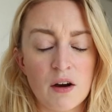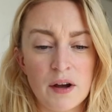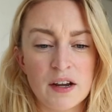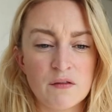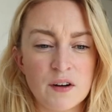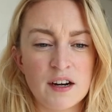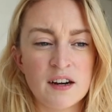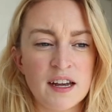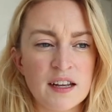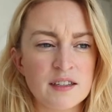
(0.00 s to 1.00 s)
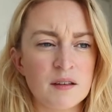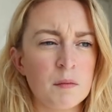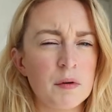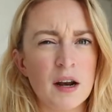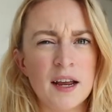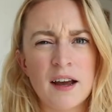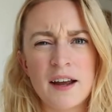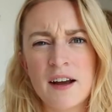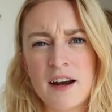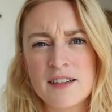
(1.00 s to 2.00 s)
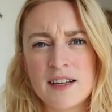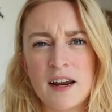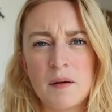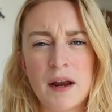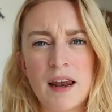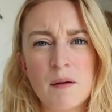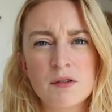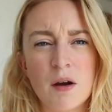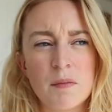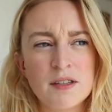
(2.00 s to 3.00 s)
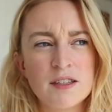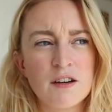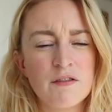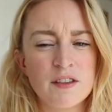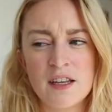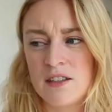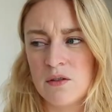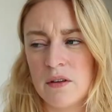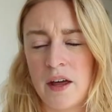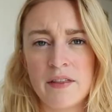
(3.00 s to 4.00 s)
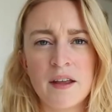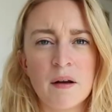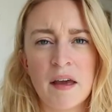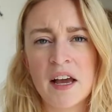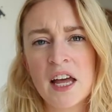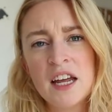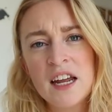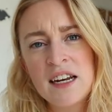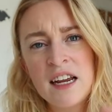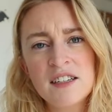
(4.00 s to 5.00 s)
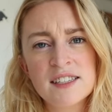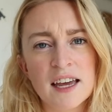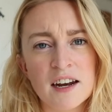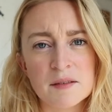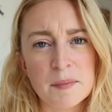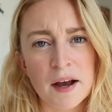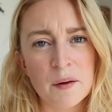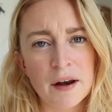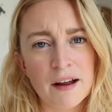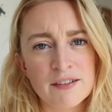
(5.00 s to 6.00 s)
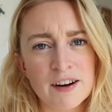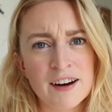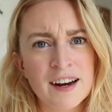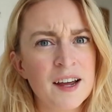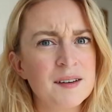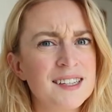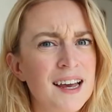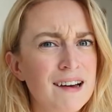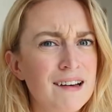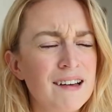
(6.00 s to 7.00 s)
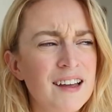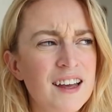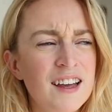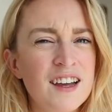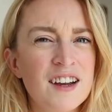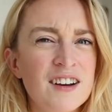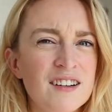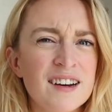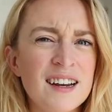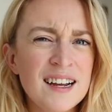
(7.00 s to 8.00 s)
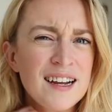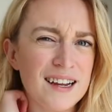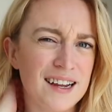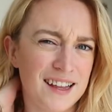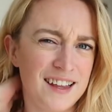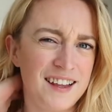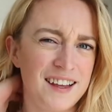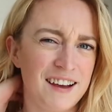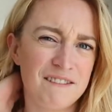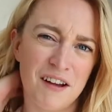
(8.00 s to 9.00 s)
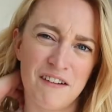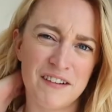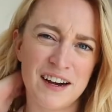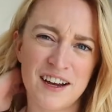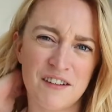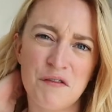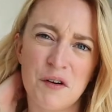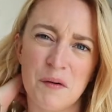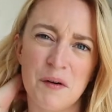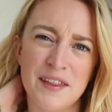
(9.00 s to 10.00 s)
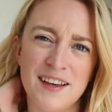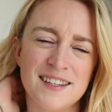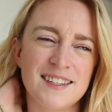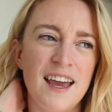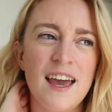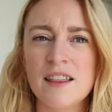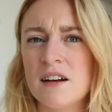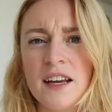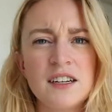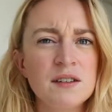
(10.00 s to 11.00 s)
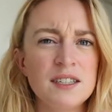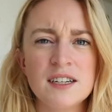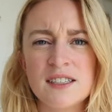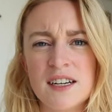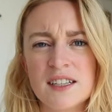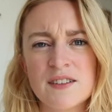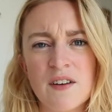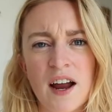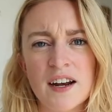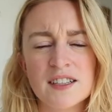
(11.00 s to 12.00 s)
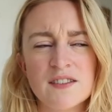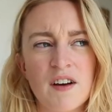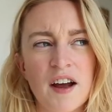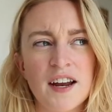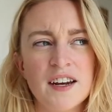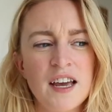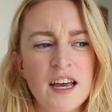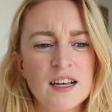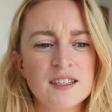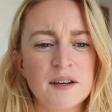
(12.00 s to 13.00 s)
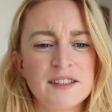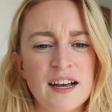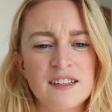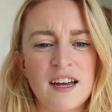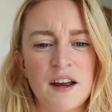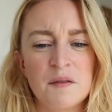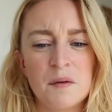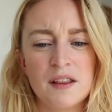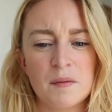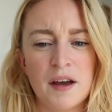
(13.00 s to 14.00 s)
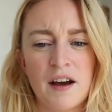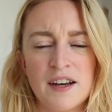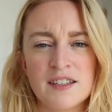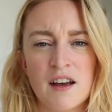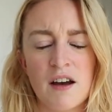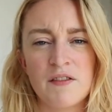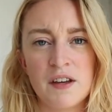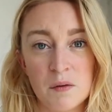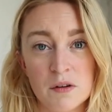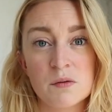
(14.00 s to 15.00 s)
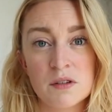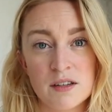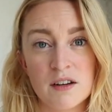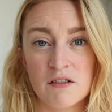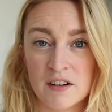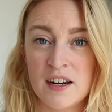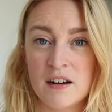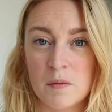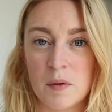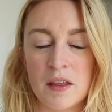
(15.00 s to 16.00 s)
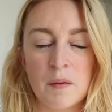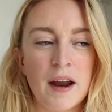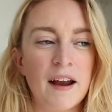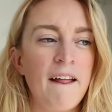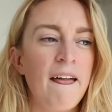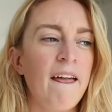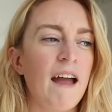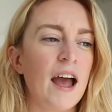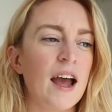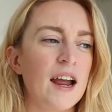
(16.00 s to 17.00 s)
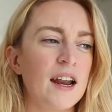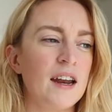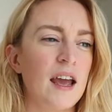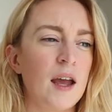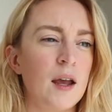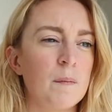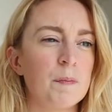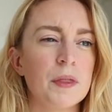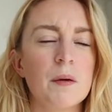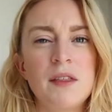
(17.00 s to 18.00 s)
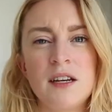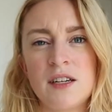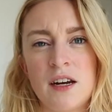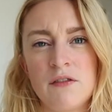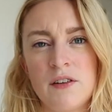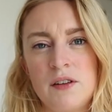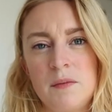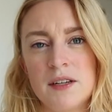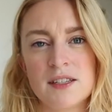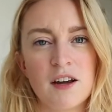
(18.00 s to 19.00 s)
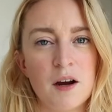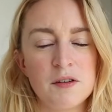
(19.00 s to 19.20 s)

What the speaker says: oh, I can run in and get some, but like I kind of set out my laptop and stuff, and they saw that and they were like, no, just get us back whenever. And I was like, really? I'm not really comfortable with this. And they're like, no, seriously, it's fine, it's fine. So I sat down with my iced coffee, which was really good, by the way, and within 10 or 15 minutes the car